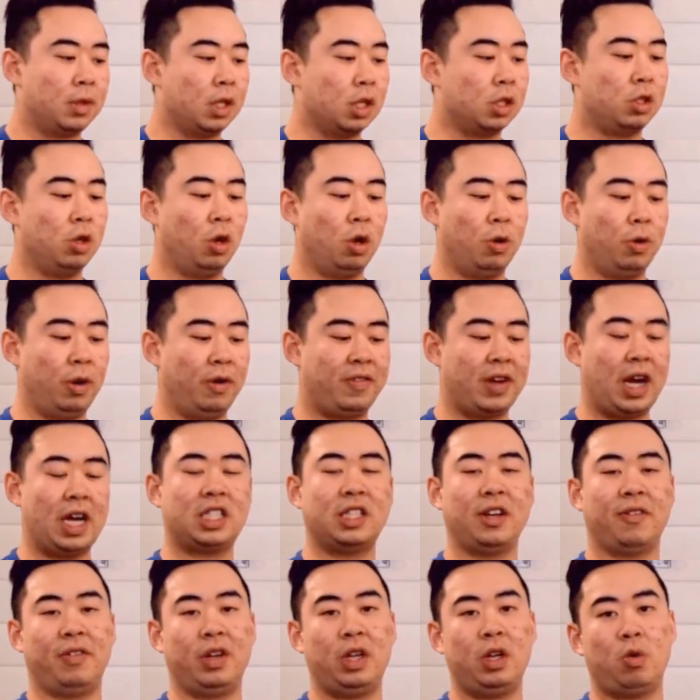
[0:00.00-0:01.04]
So if you
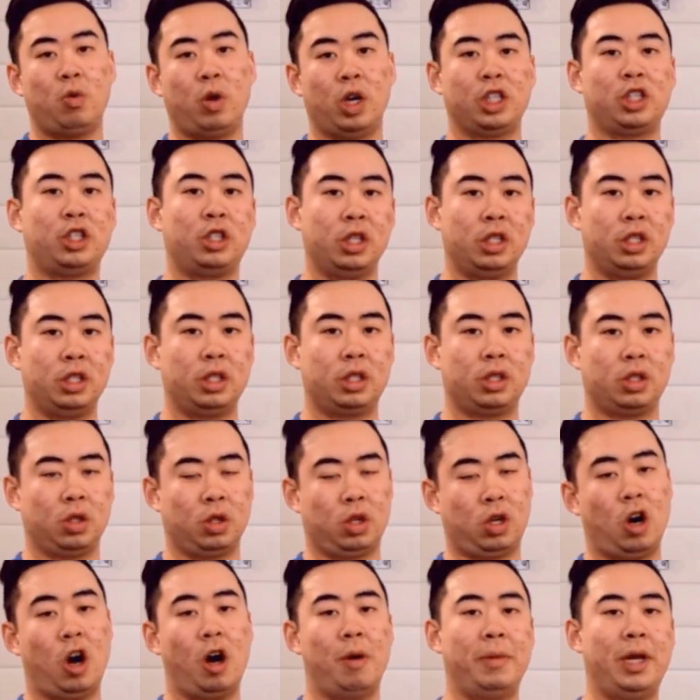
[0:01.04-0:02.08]
guys have any questions,
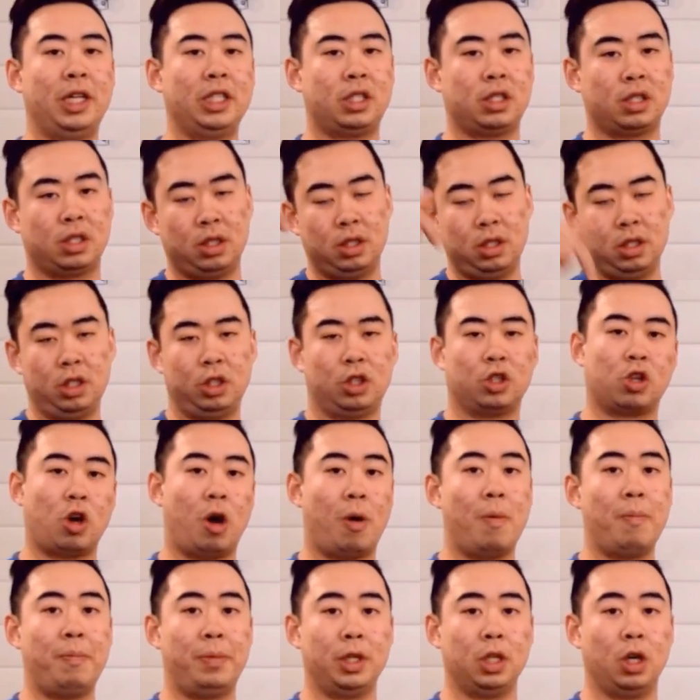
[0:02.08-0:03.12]
comments, just
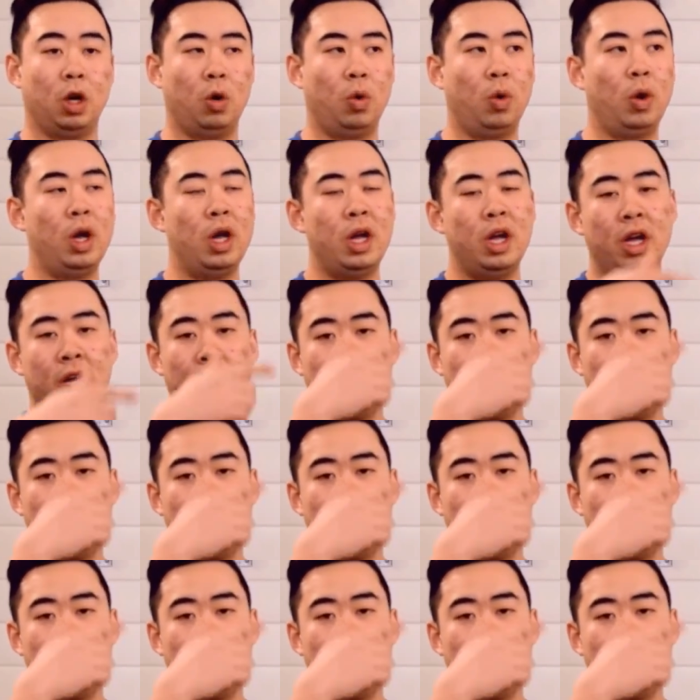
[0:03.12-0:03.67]
comment below.